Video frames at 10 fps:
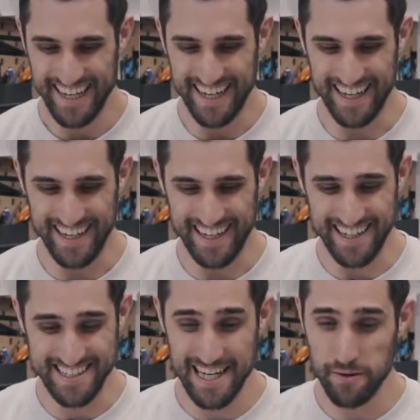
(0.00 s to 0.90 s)

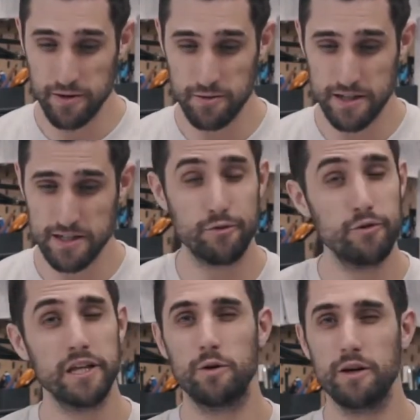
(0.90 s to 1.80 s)
And today we're doing just a
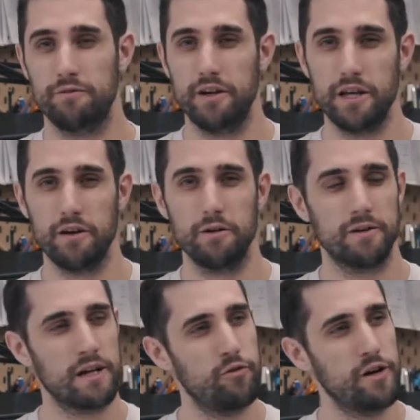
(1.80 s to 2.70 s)
really quick video
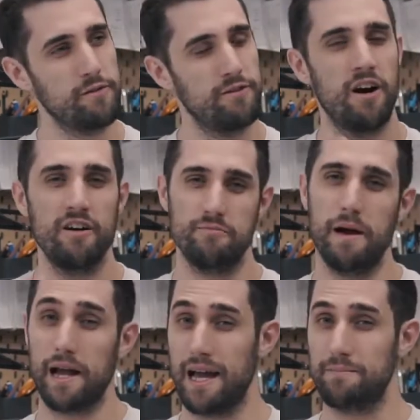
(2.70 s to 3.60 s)
covering 5
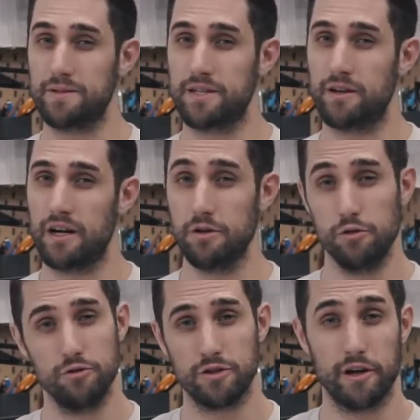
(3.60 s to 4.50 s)
Mac apps that I
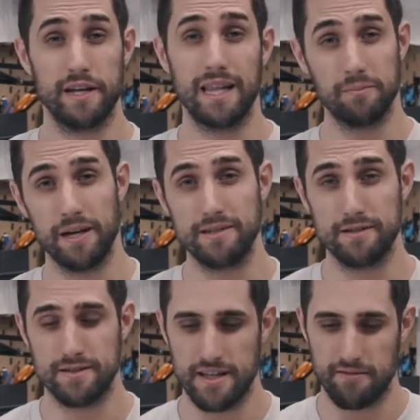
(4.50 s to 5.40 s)
use on a daily
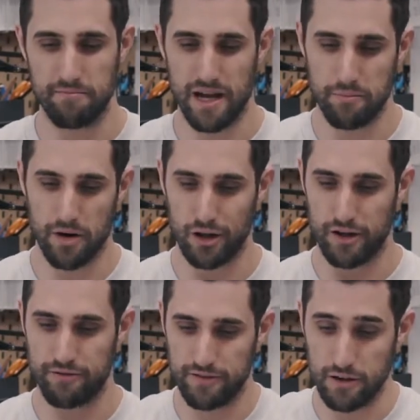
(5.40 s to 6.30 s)
basis that have made my
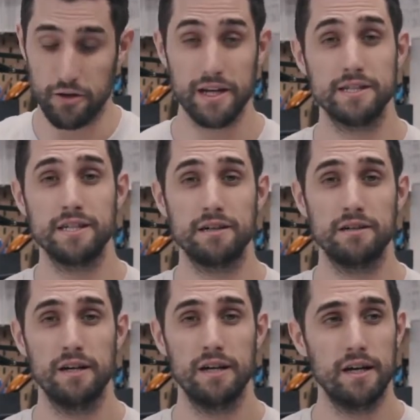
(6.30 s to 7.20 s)
life a lot easier,
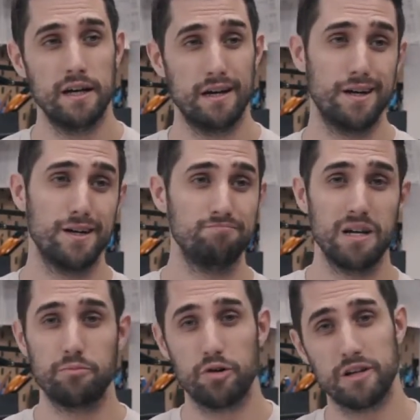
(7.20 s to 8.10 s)

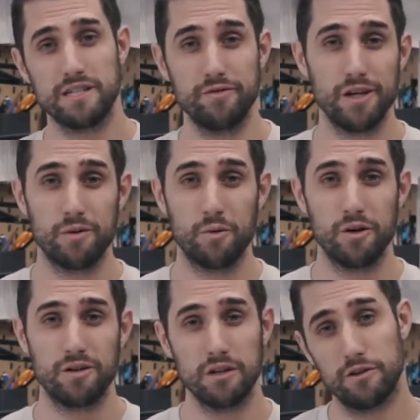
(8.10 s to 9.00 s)
made productivity and
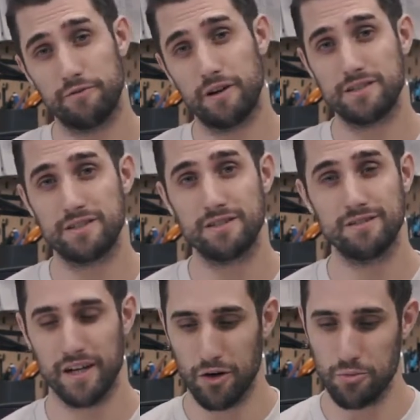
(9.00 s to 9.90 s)
work a lot faster
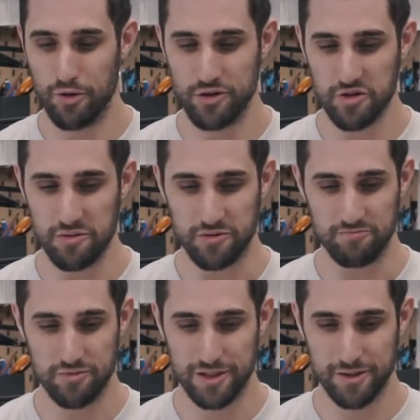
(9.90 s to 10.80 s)
and a lot more enjoyable.
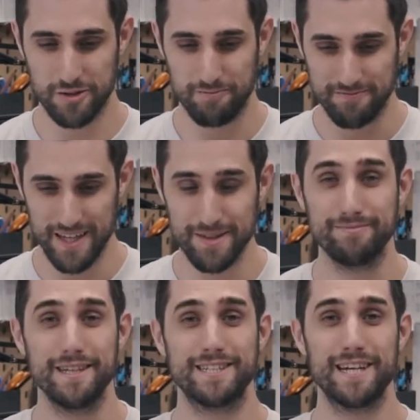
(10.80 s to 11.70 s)
So yeah,
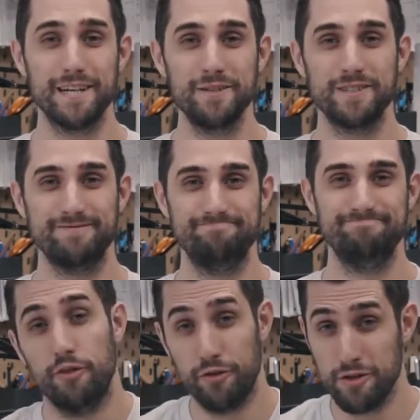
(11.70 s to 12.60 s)
let's get into it.
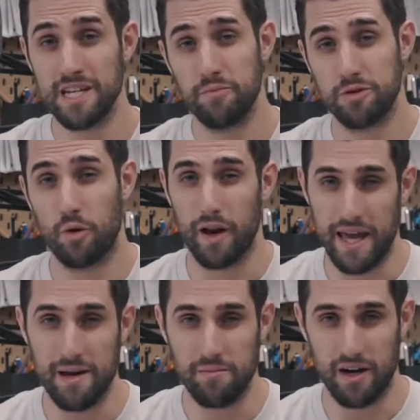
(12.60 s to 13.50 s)
The first app is called
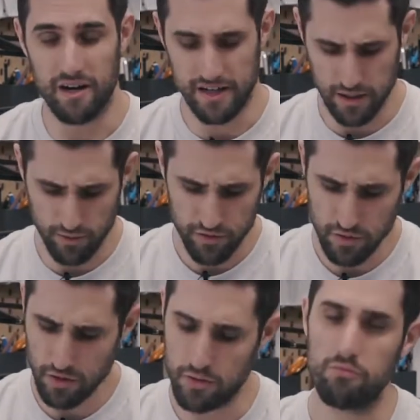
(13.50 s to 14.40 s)
AirBar. Now if you
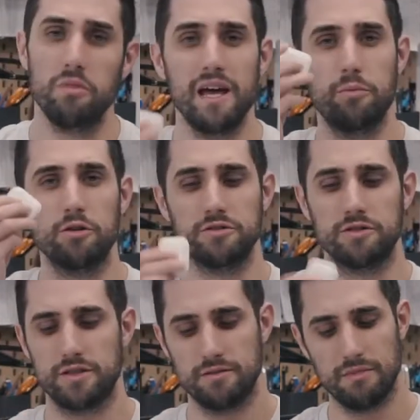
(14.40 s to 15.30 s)
own
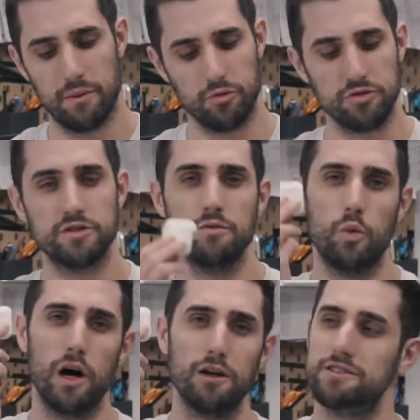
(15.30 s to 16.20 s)
AirPods, Apple's
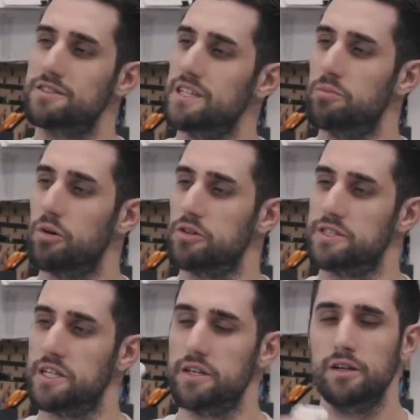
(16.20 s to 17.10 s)
wireless earpods
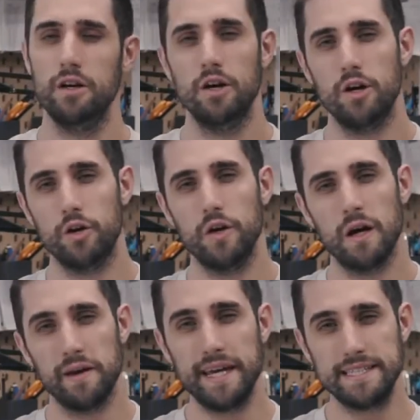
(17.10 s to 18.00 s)
here, you
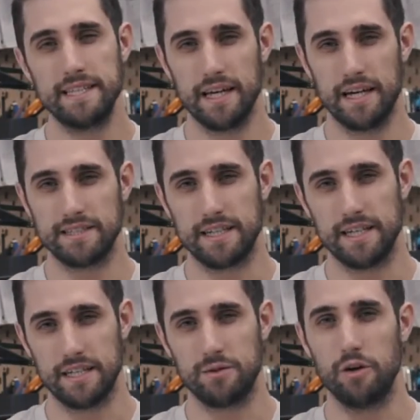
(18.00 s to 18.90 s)
know how easy they are to
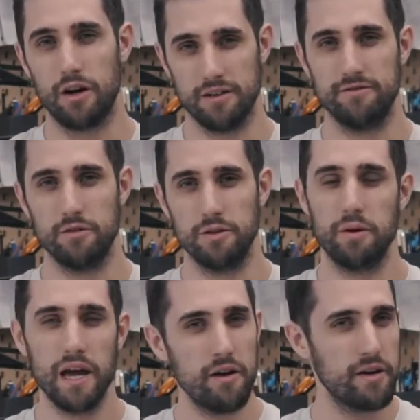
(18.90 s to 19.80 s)
connect to an iPhone. The
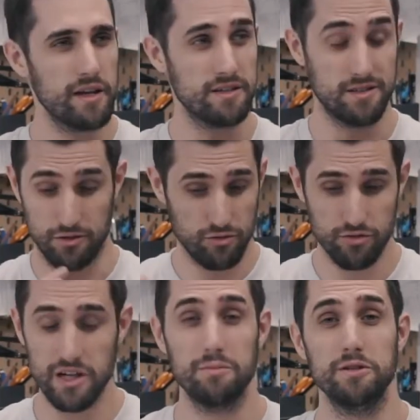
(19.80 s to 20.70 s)
pairing is
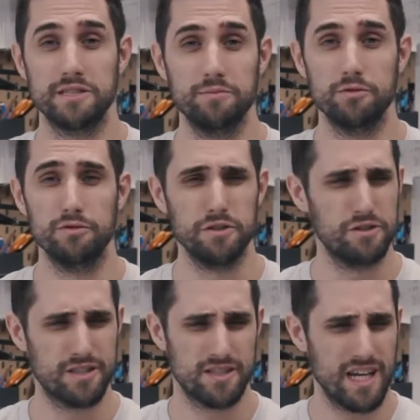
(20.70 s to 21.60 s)
incredibly simple. You
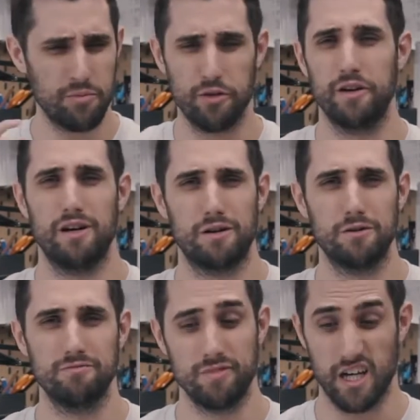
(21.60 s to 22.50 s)
just tap on the
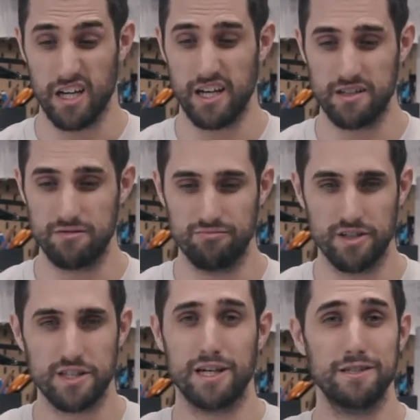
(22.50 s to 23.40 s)
icon, they're connected,
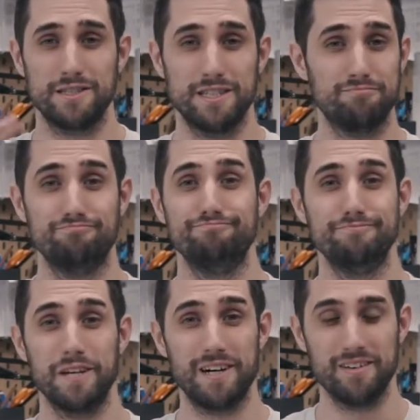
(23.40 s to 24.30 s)
you start listening,
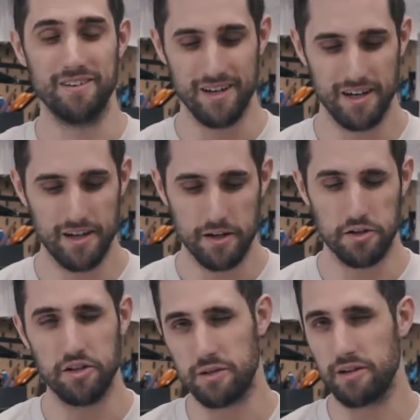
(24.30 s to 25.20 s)
you're done. You
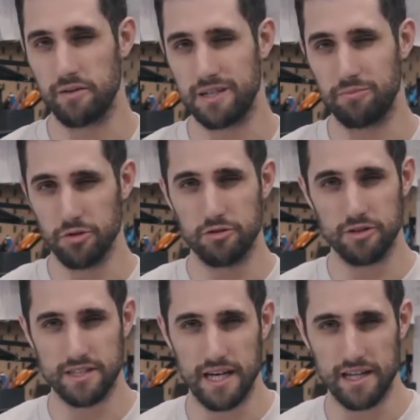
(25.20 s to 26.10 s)
don't need to be going to
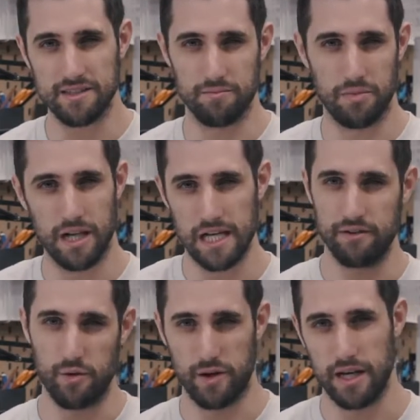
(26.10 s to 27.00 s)
Bluetooth settings and playing
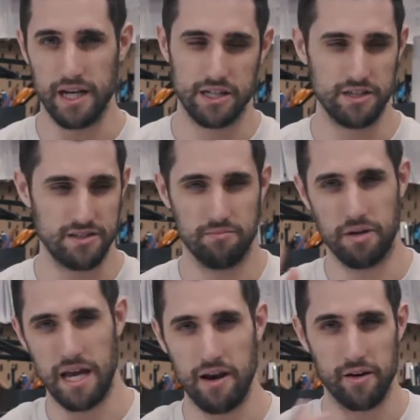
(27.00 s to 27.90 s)
around with connections and
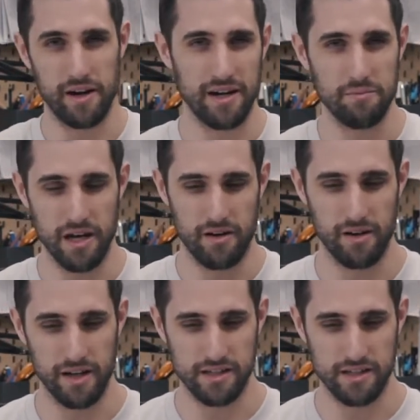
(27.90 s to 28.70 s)
pairing and unpairing.